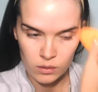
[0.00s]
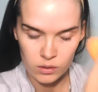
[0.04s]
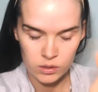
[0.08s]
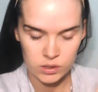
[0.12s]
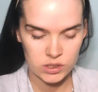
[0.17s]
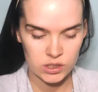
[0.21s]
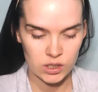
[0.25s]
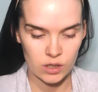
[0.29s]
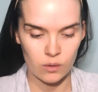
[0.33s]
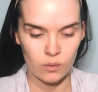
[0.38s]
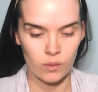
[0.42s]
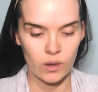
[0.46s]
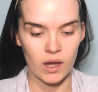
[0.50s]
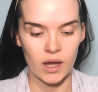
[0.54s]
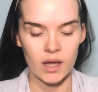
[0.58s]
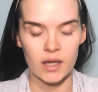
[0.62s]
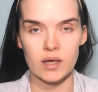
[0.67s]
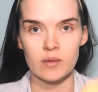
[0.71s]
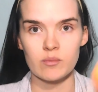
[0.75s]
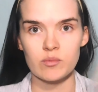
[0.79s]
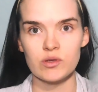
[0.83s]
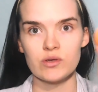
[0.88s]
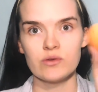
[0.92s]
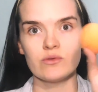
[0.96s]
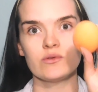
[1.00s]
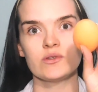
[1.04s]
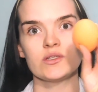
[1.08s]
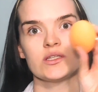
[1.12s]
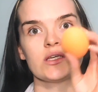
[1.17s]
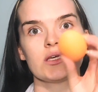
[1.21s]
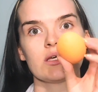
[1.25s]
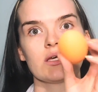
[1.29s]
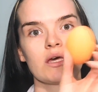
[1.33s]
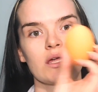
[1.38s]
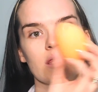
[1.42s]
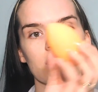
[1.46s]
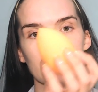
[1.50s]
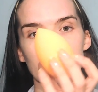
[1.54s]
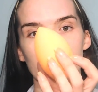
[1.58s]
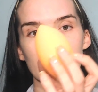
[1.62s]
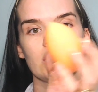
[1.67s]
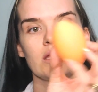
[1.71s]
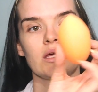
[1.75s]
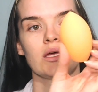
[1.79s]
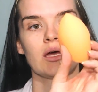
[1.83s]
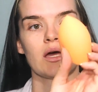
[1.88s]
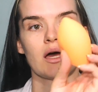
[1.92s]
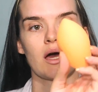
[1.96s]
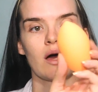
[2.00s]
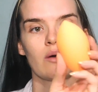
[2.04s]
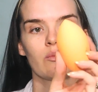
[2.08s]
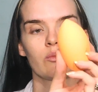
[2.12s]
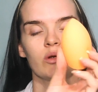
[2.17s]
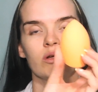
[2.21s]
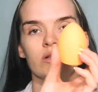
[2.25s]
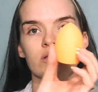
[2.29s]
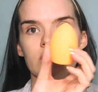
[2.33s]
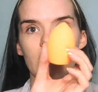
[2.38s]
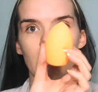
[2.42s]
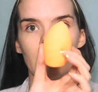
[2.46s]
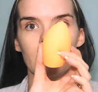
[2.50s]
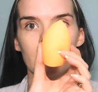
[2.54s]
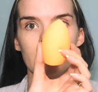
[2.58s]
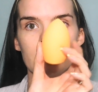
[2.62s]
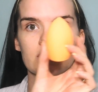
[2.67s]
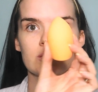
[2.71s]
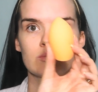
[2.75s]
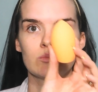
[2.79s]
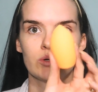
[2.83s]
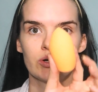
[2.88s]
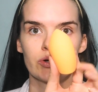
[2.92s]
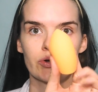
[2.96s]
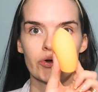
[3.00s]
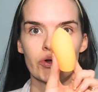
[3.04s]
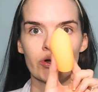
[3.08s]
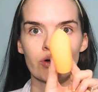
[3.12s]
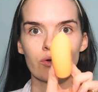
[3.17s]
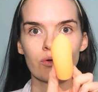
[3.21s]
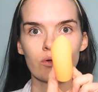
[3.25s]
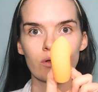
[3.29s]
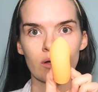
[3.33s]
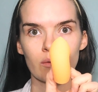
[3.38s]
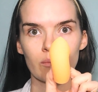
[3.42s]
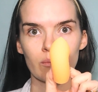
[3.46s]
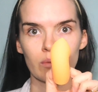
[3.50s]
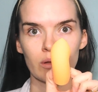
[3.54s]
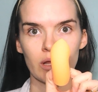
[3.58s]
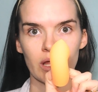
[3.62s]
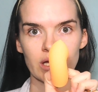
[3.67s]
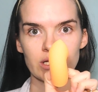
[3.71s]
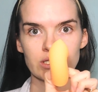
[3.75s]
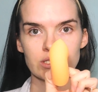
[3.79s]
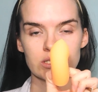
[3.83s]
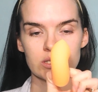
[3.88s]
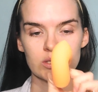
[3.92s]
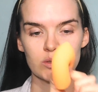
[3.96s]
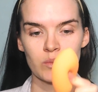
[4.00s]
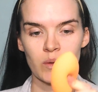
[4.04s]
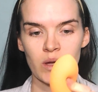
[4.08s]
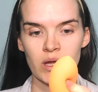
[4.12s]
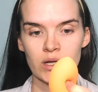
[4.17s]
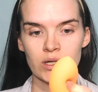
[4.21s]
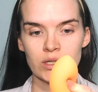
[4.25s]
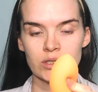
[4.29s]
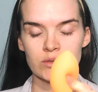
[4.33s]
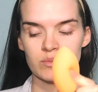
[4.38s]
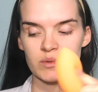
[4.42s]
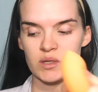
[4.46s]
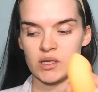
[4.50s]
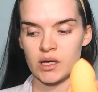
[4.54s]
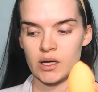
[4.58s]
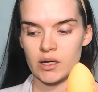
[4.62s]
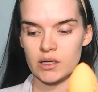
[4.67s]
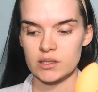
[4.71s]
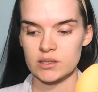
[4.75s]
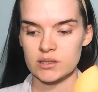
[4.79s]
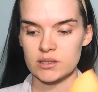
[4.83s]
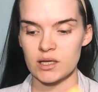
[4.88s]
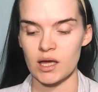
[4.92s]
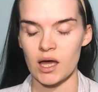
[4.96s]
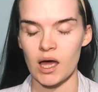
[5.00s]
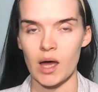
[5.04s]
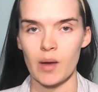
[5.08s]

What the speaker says: so I am using the Real Techniques Miracle Complexion Sponge because